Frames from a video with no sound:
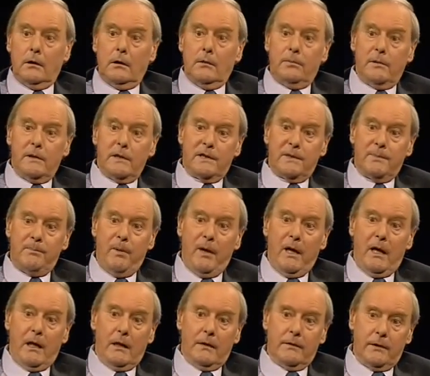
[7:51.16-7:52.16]
And you'd be
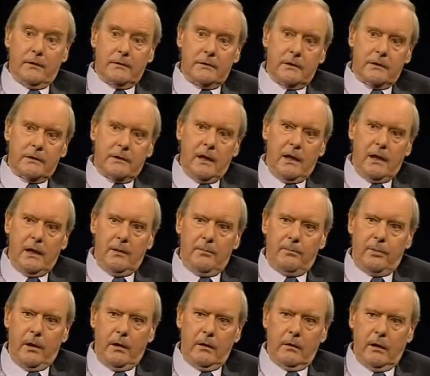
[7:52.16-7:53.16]
spared the
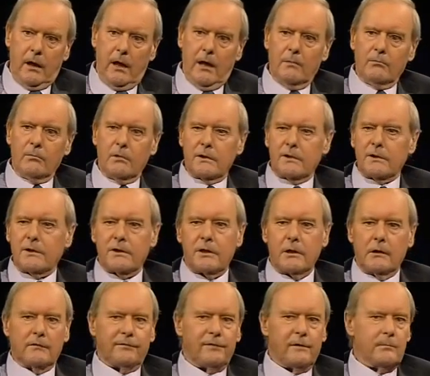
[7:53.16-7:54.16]
Today programme with
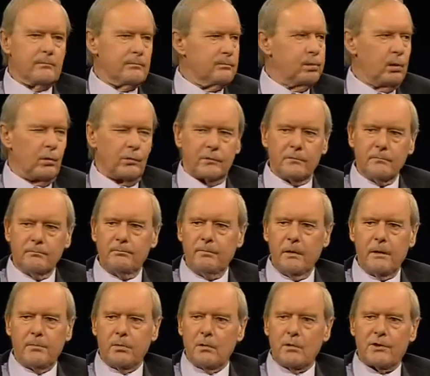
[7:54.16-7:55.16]

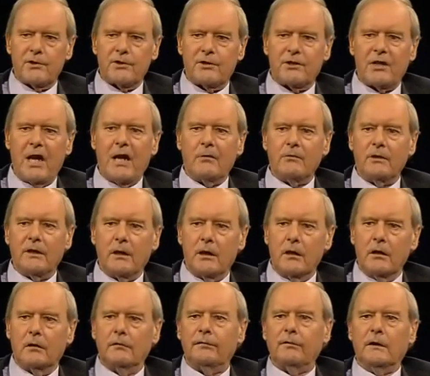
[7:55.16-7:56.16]
self-important people
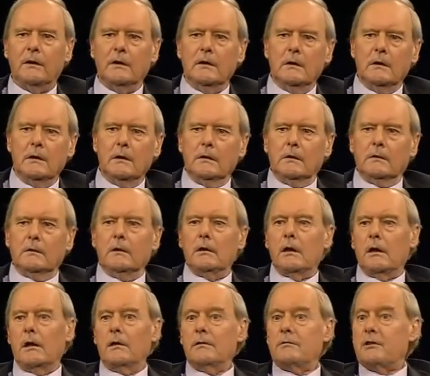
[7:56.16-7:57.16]
sounding off,
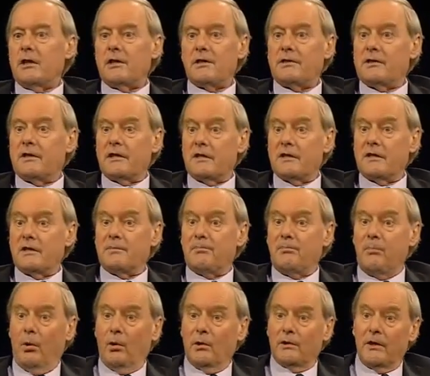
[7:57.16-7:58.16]
you know, just the
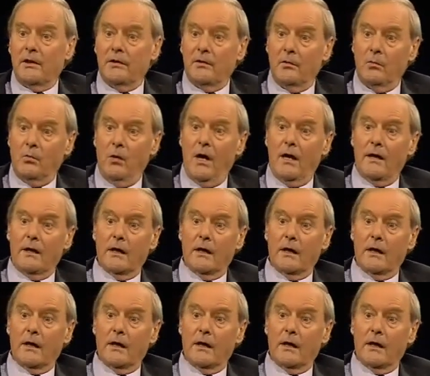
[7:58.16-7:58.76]
sport and the